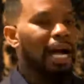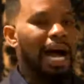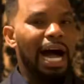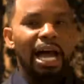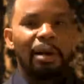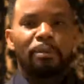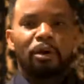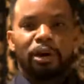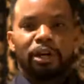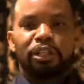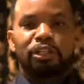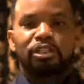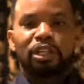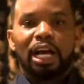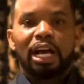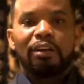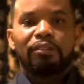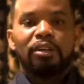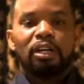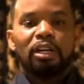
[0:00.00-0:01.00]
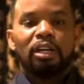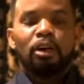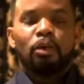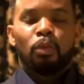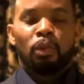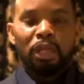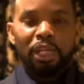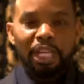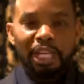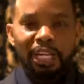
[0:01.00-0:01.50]
iMarketsLive.
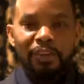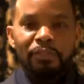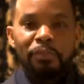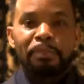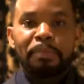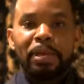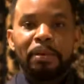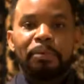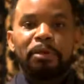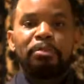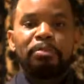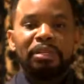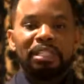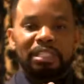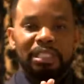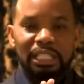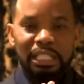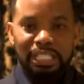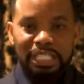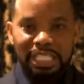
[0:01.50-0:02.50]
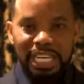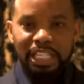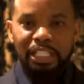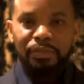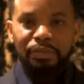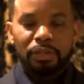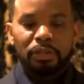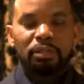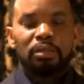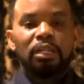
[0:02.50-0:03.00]
We're looking for people to be
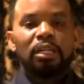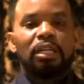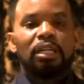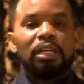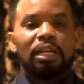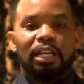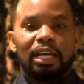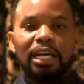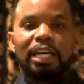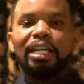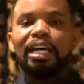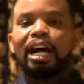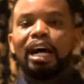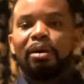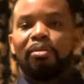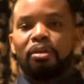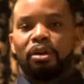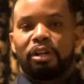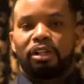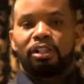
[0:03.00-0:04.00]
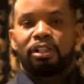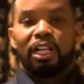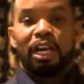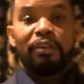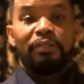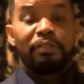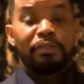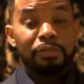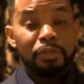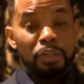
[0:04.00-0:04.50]
successful in
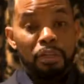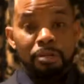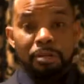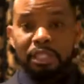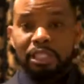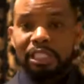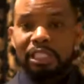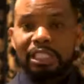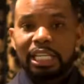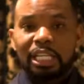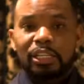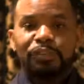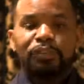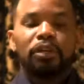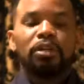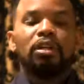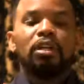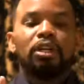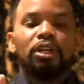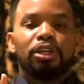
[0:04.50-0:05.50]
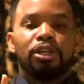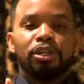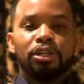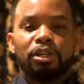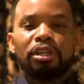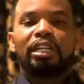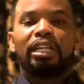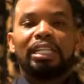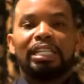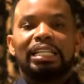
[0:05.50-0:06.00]
iMarketsLive. And for you to be successful,
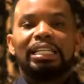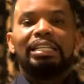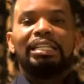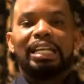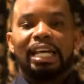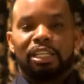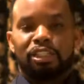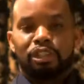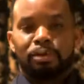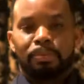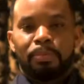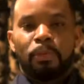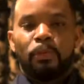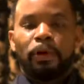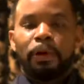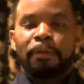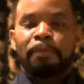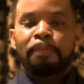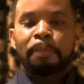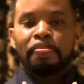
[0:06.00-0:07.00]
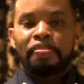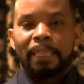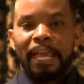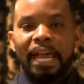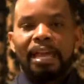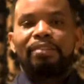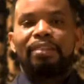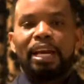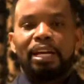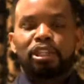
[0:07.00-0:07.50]
you're going to need that support
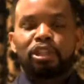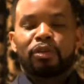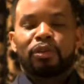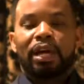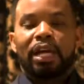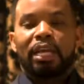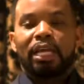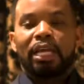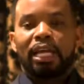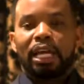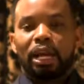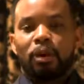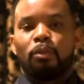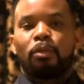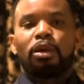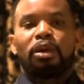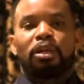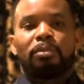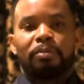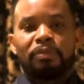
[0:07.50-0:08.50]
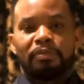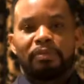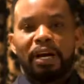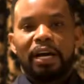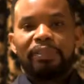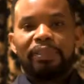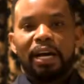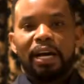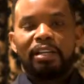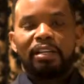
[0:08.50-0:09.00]
and that training, and we're going to
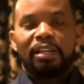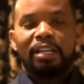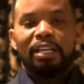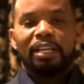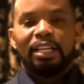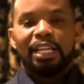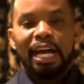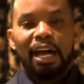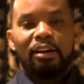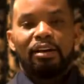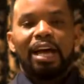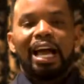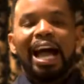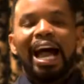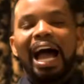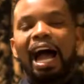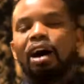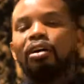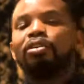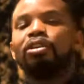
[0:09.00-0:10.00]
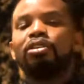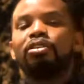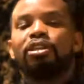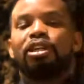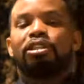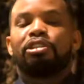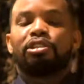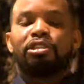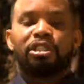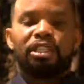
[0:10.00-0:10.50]
provide that. Now, how do you
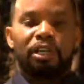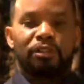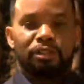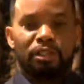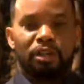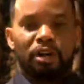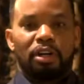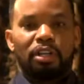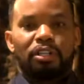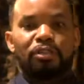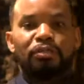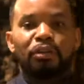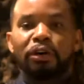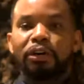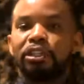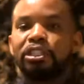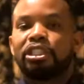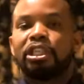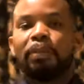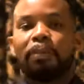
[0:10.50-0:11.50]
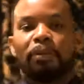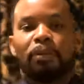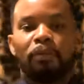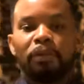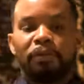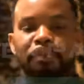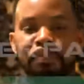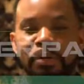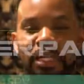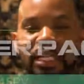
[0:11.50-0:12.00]
get yourself started? It's very simple.
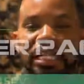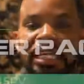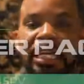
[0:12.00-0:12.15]
We put